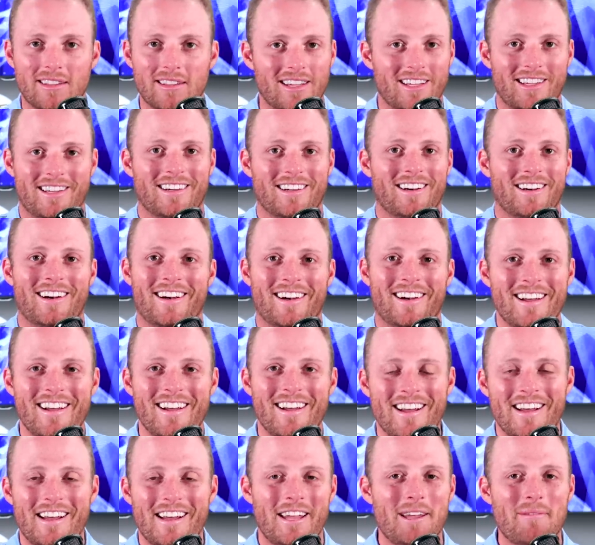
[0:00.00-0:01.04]
Like,
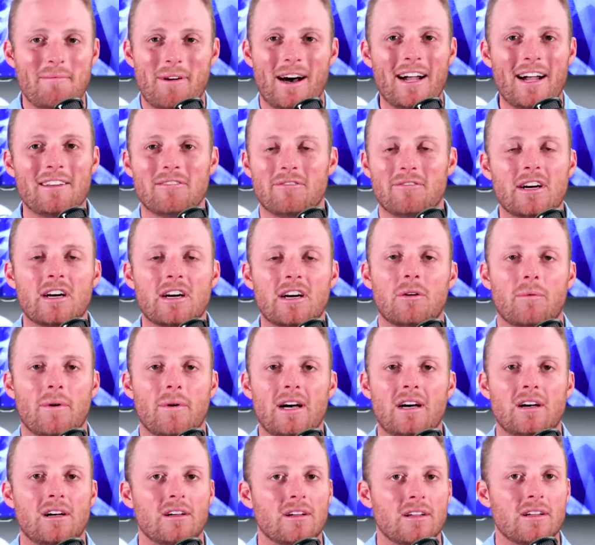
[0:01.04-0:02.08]
he might very
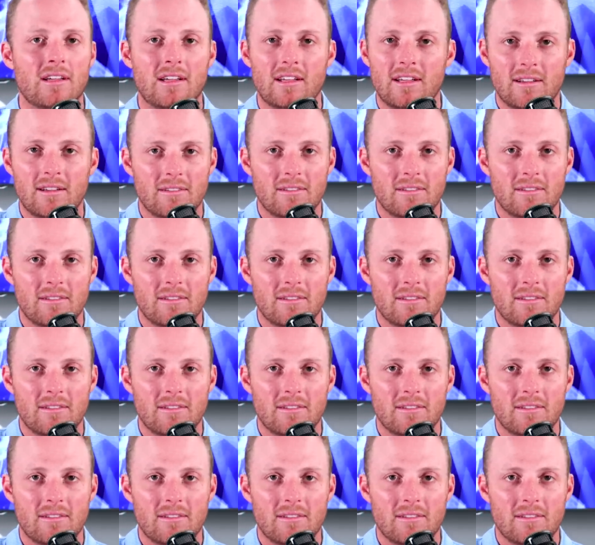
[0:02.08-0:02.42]
well,